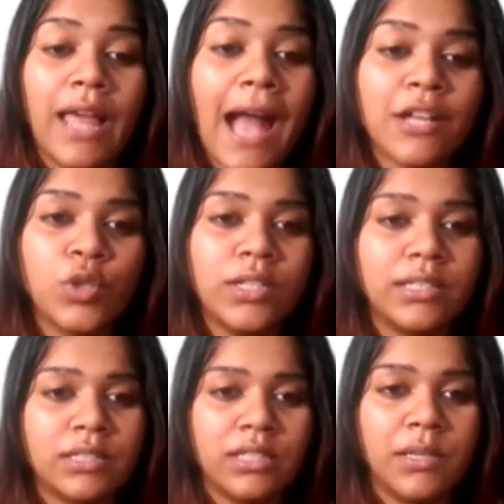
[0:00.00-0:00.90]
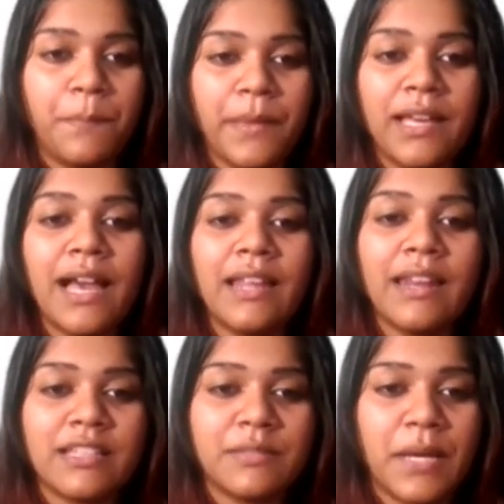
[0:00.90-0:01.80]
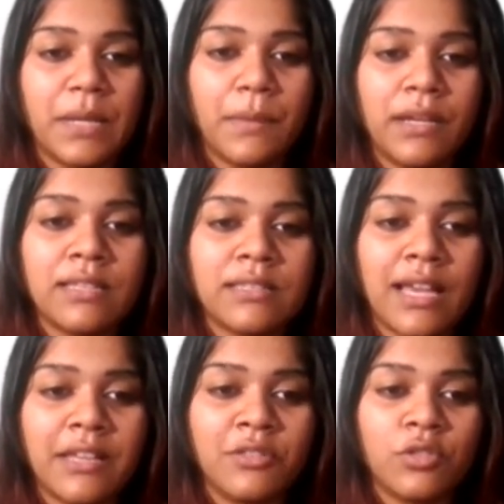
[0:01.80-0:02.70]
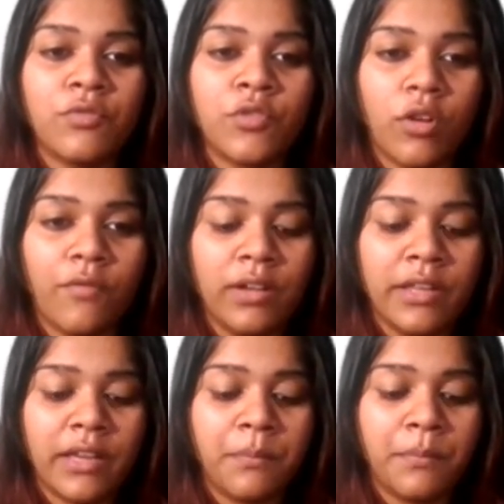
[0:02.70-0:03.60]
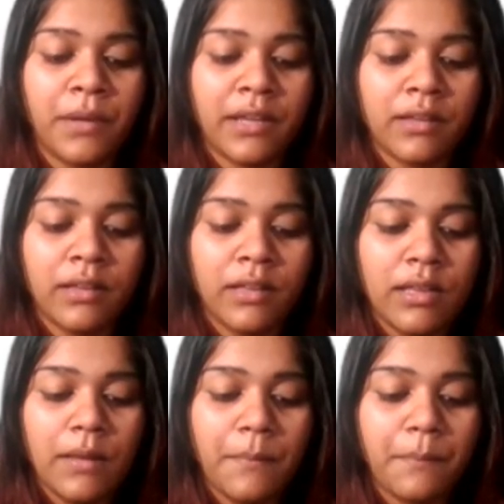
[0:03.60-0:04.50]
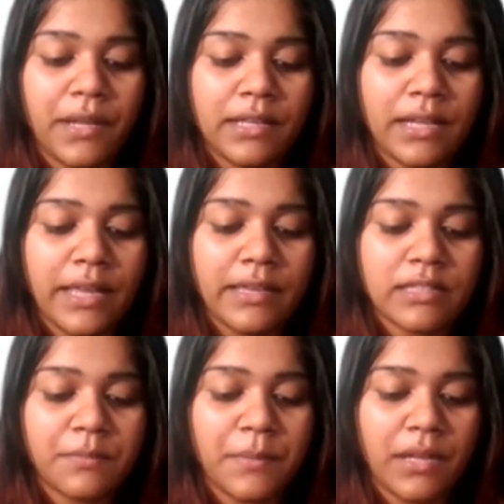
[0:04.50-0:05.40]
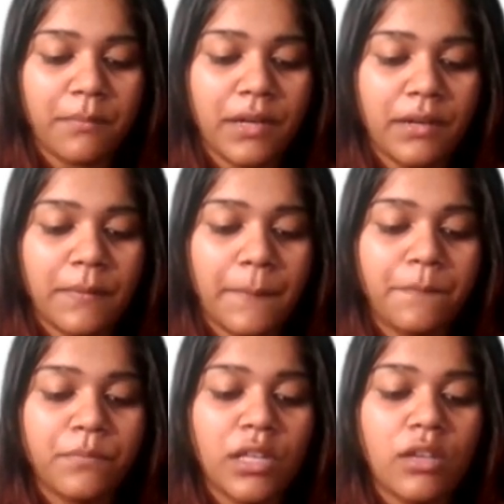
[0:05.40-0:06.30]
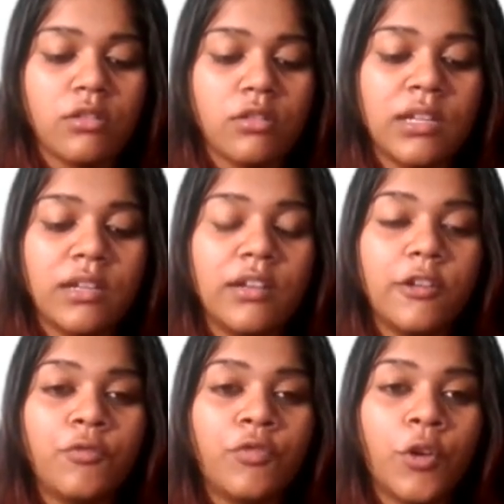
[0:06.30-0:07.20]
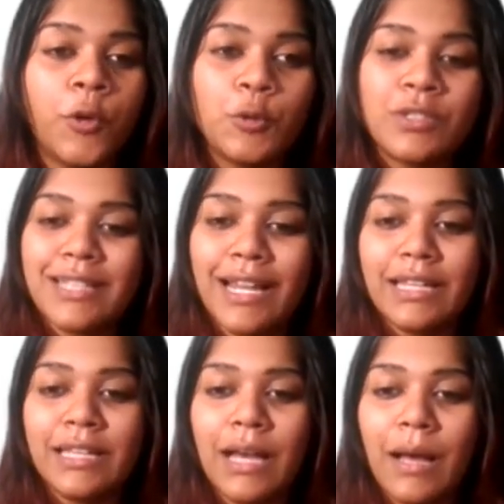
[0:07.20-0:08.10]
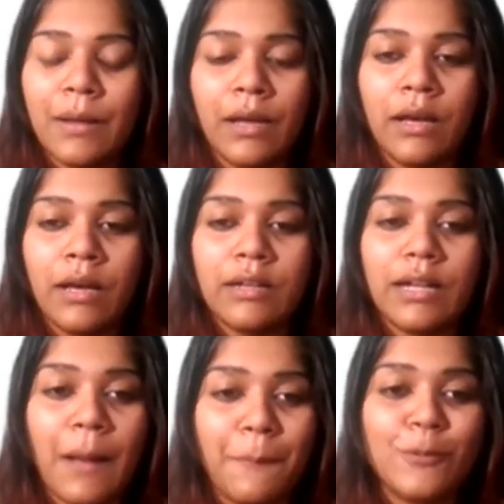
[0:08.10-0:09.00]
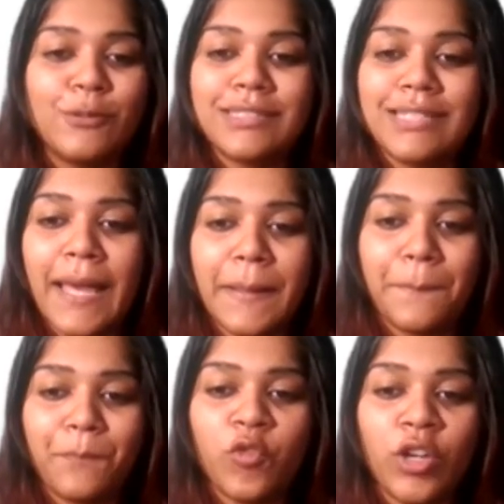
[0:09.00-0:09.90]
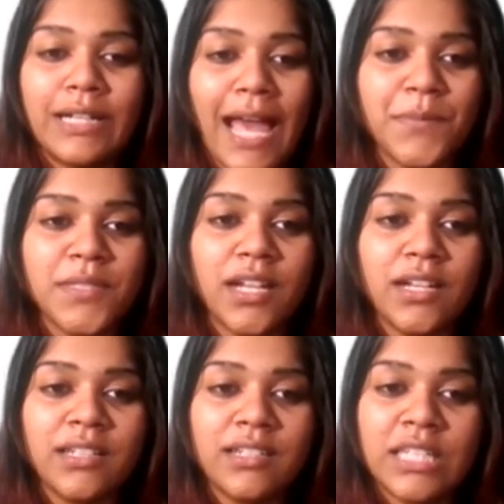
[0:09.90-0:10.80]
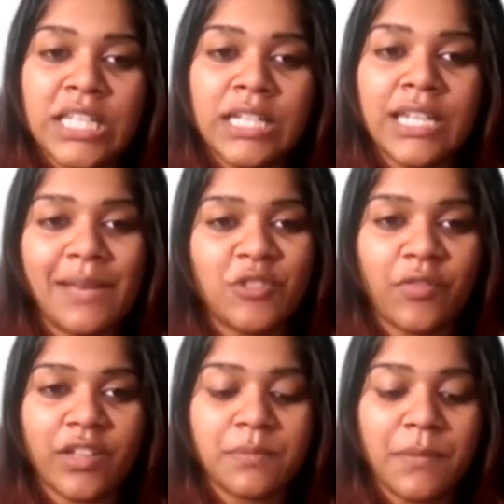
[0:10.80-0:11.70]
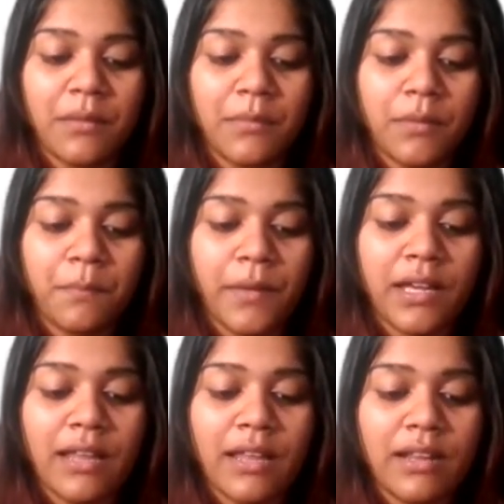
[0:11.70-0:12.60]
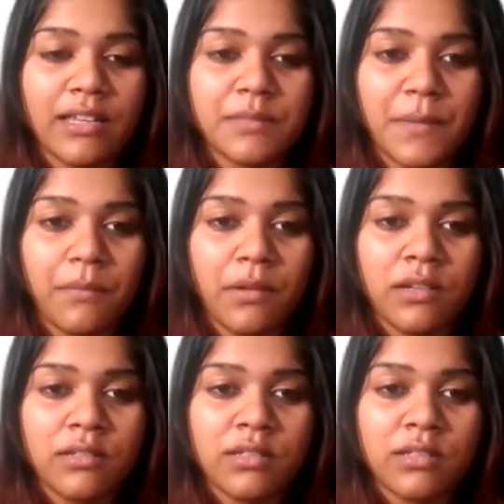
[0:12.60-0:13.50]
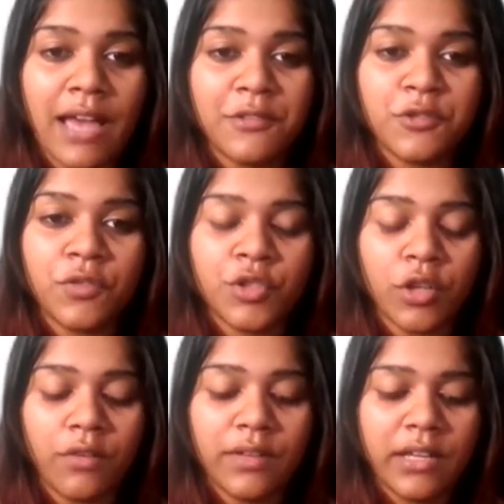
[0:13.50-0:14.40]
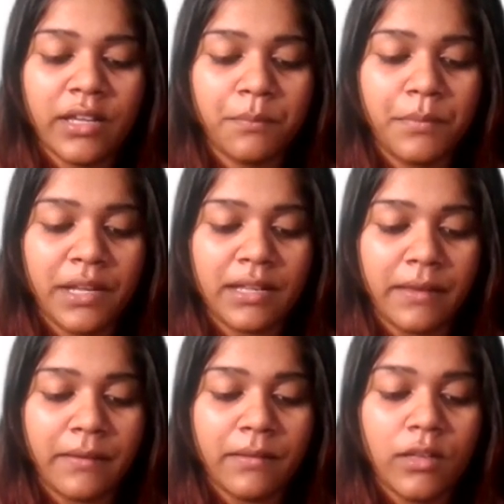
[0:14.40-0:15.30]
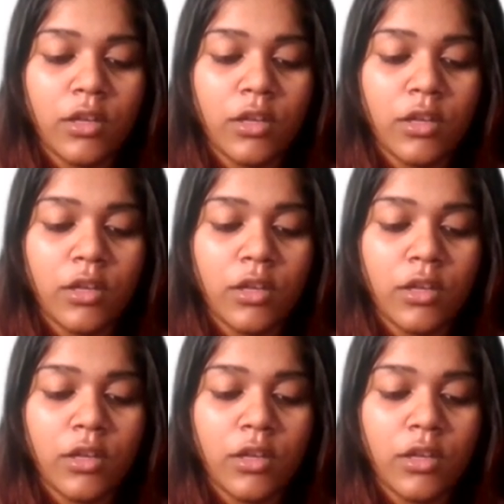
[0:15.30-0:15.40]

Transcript: actually three big iron experiment, the science of shoveling and bricklaying experiment. He did it for to study about time. For time study, he did three types of experiment: pig iron experiment, science of shoveling, and bricklaying.